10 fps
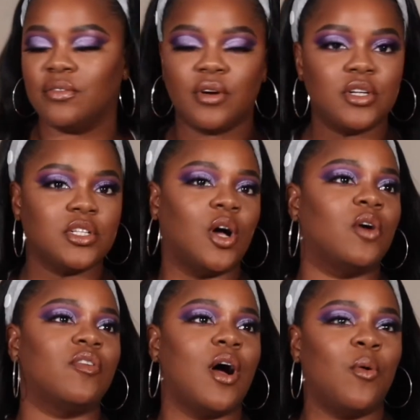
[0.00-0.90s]
First
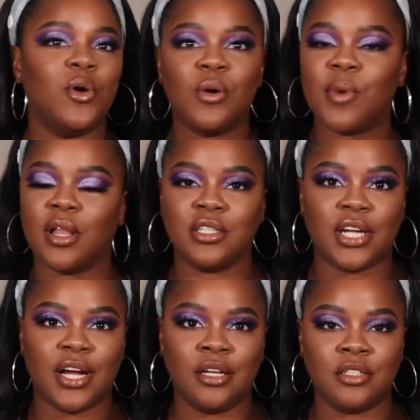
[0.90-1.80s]
off, I want to
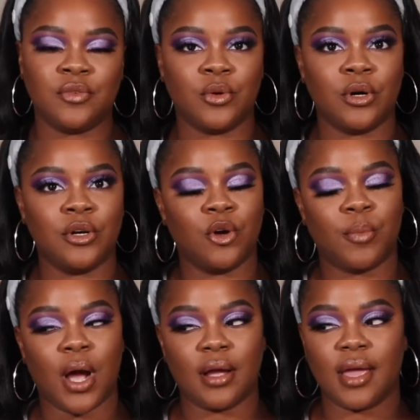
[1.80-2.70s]
apologize for no
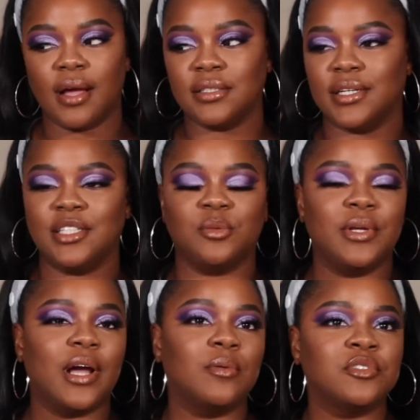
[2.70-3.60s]
podcast last
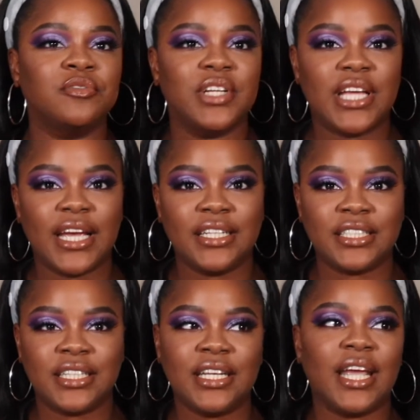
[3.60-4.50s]
week. I was on
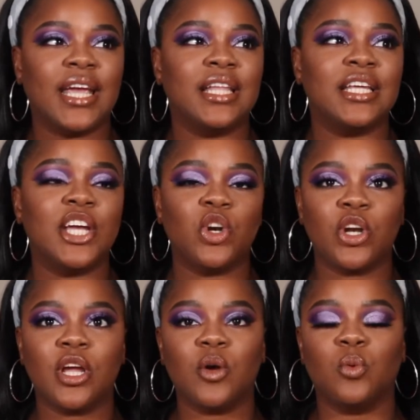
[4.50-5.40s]
vacation and the
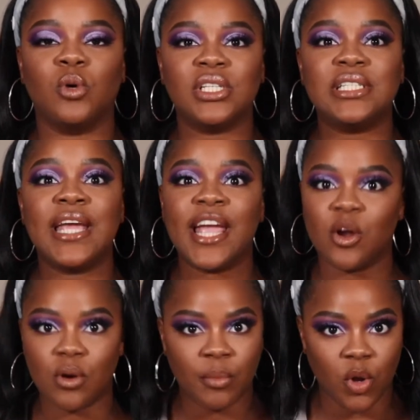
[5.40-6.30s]
internet was
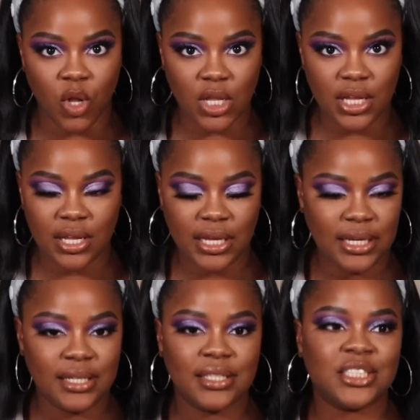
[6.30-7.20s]
terrible,
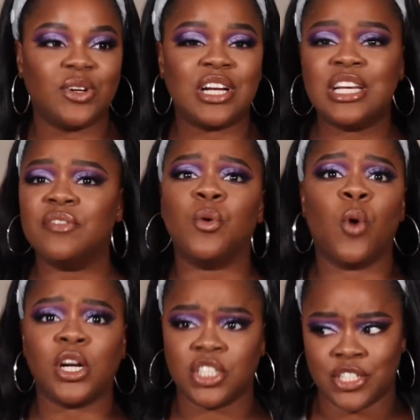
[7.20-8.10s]
so I couldn't even
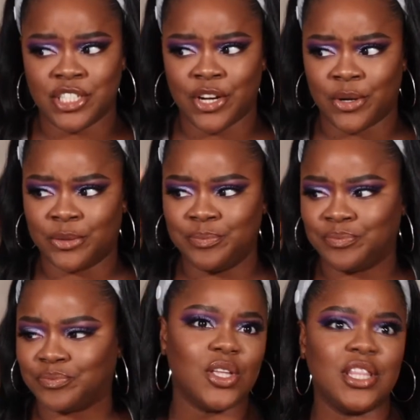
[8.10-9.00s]
watch the show.
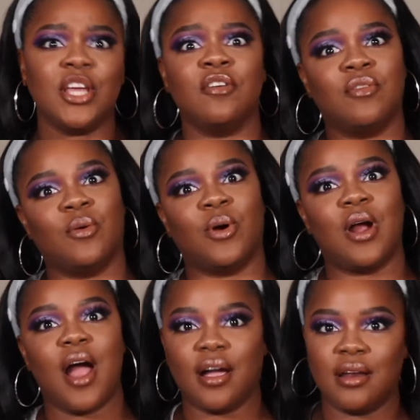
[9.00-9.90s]
Therefore,
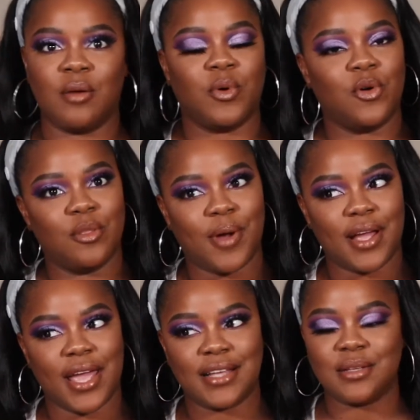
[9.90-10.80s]
I could not record the
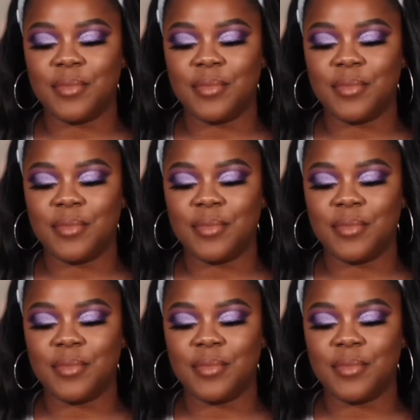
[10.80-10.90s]
podcast.